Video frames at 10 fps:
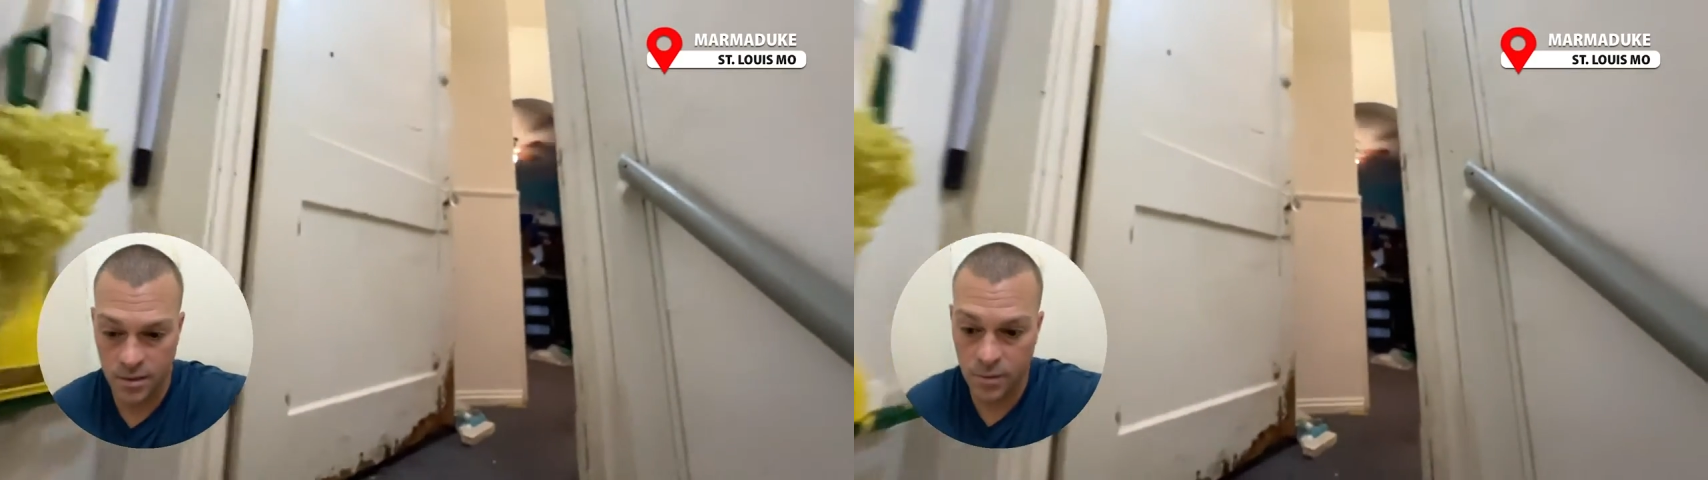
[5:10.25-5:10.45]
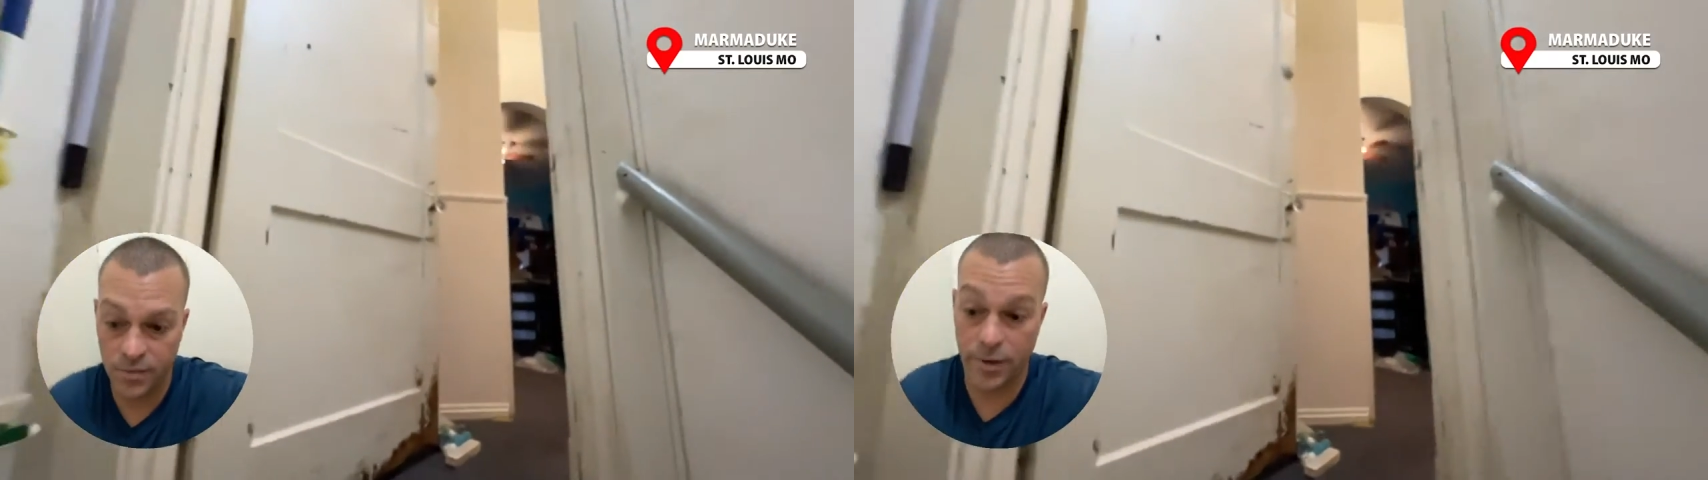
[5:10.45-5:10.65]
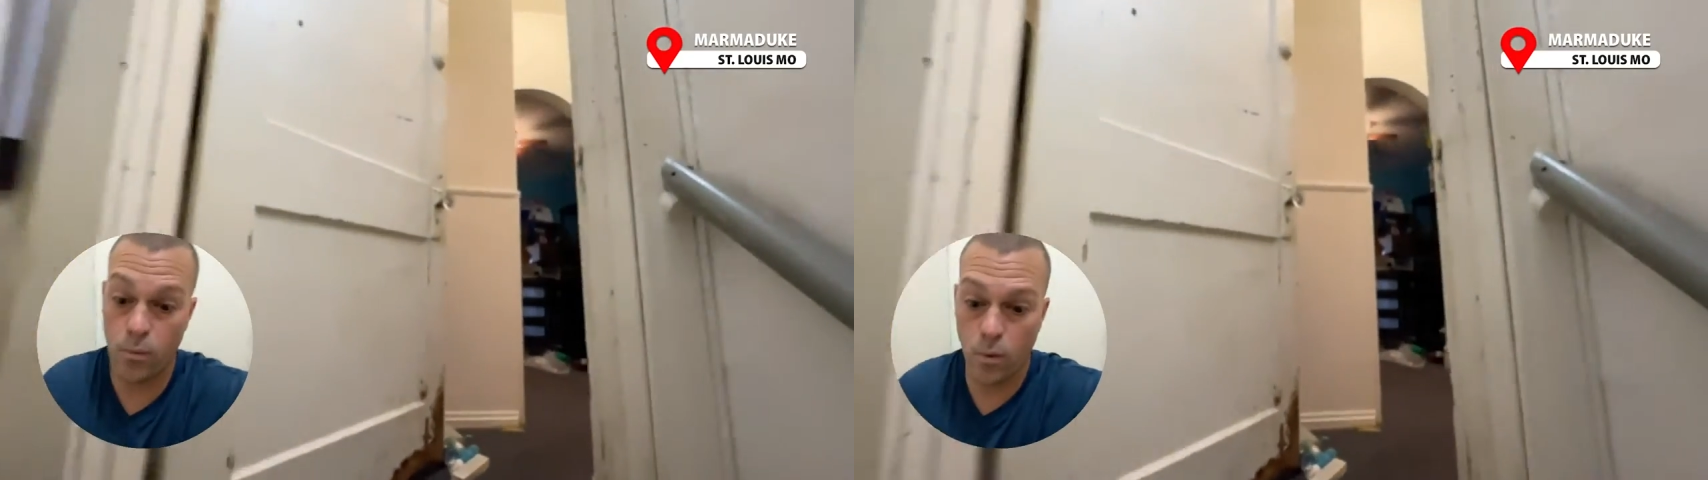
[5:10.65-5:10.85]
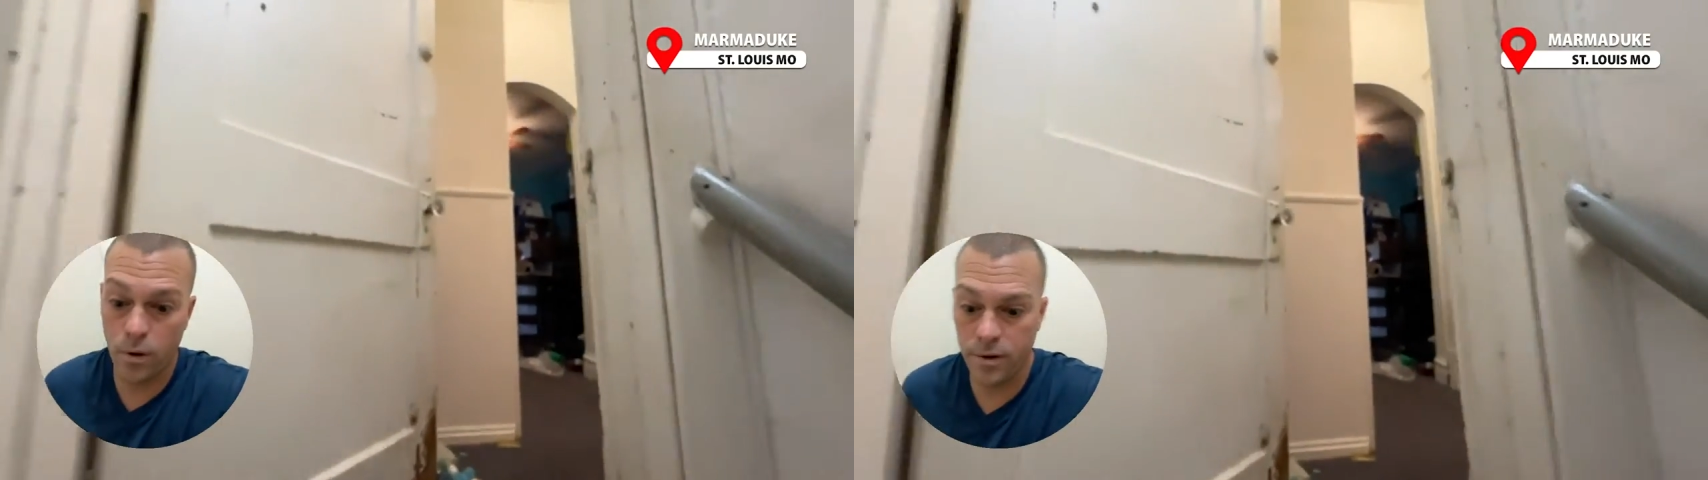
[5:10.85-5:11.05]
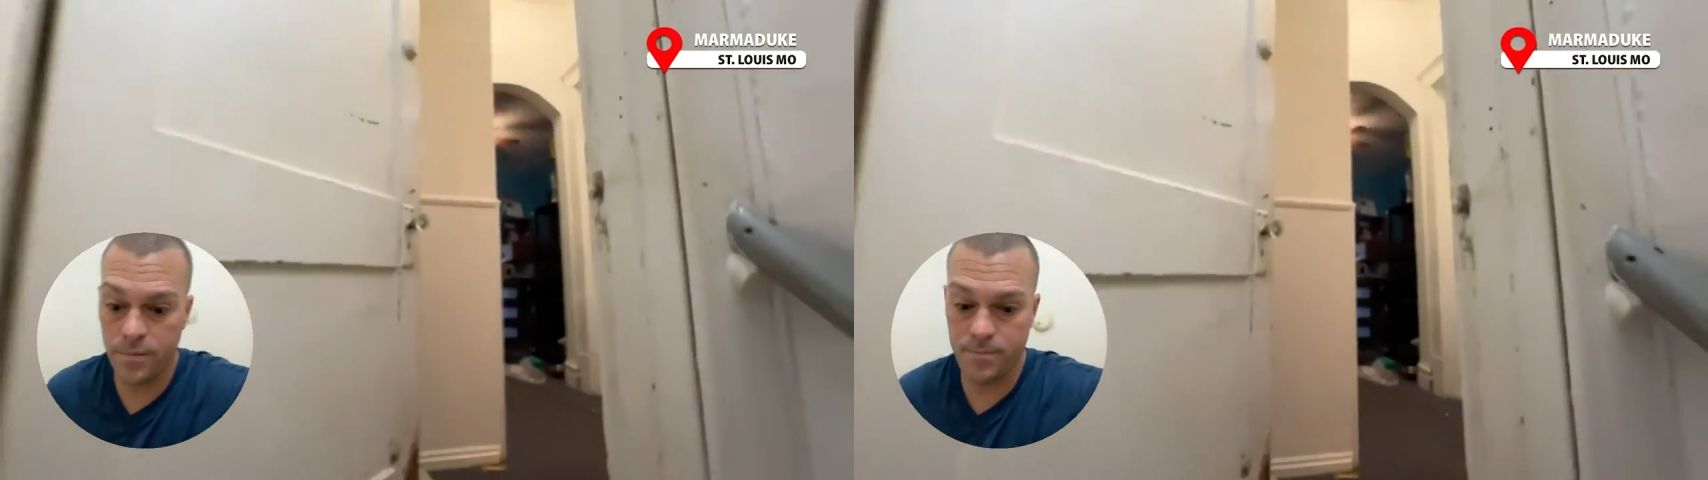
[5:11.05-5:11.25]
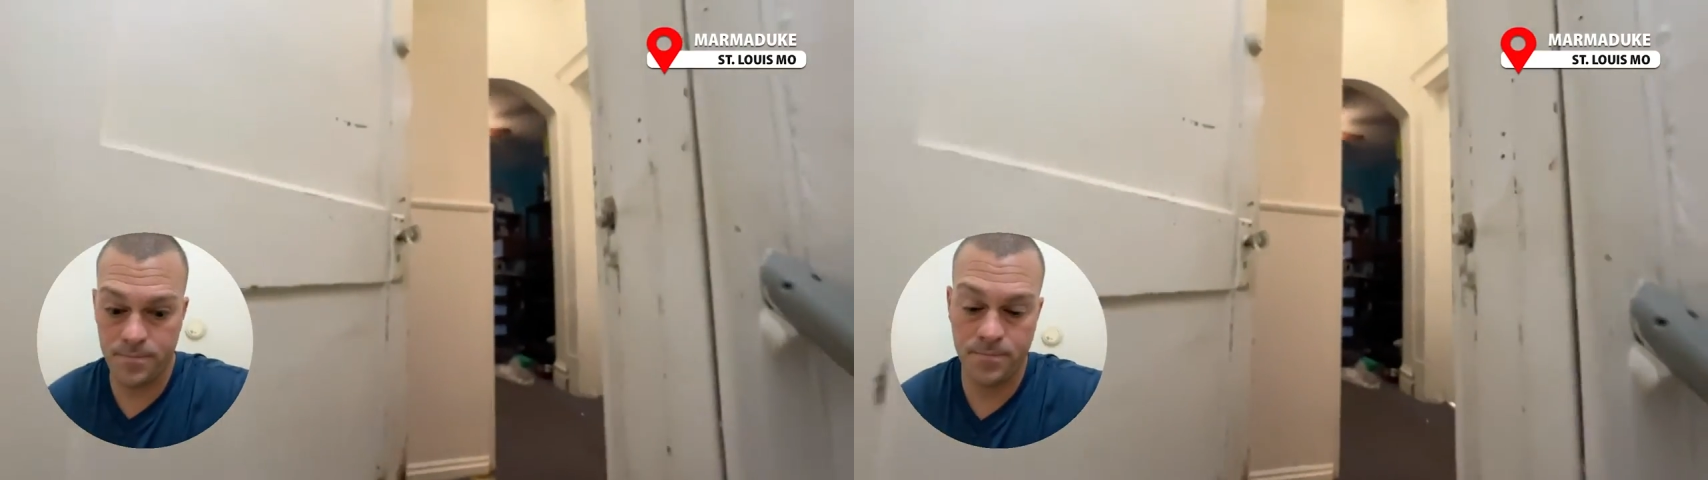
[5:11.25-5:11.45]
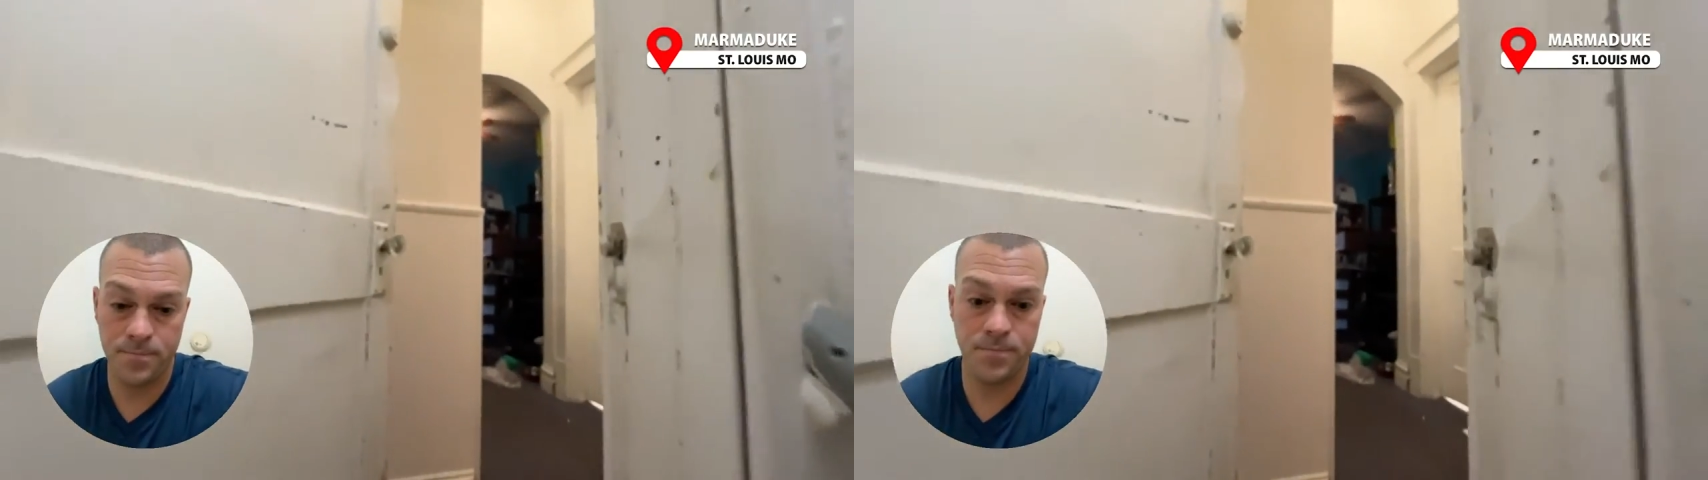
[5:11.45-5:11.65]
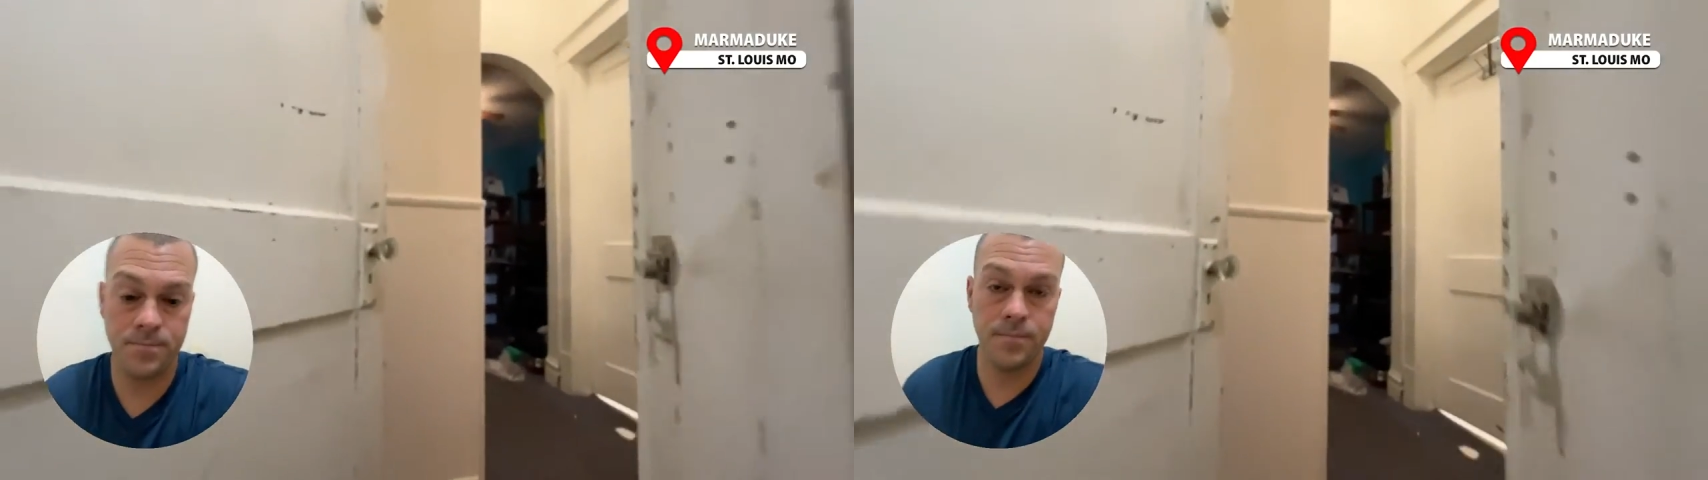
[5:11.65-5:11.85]
what they want
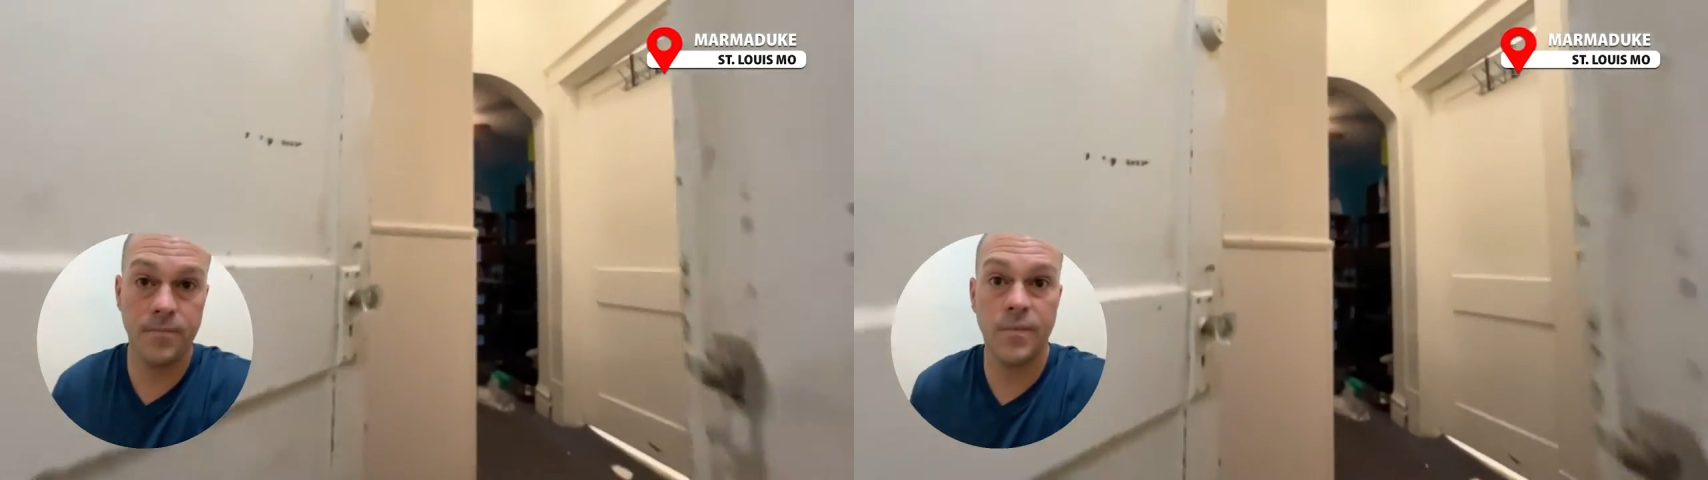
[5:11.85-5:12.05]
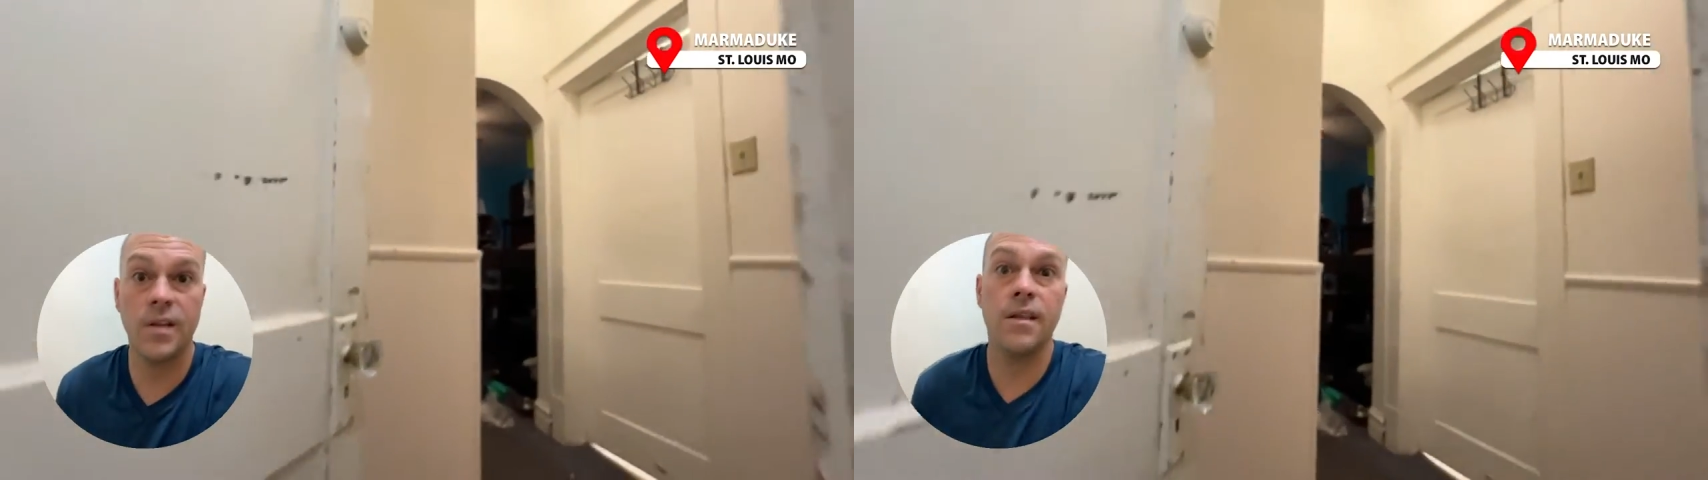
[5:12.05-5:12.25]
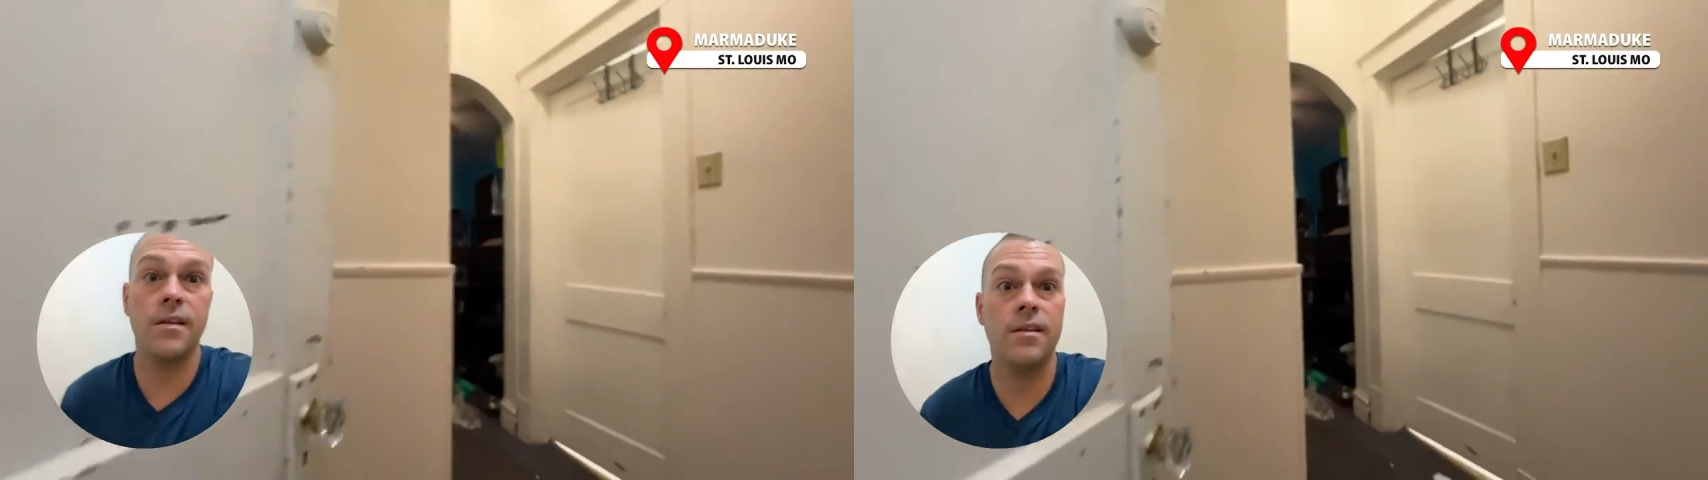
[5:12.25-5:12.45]
and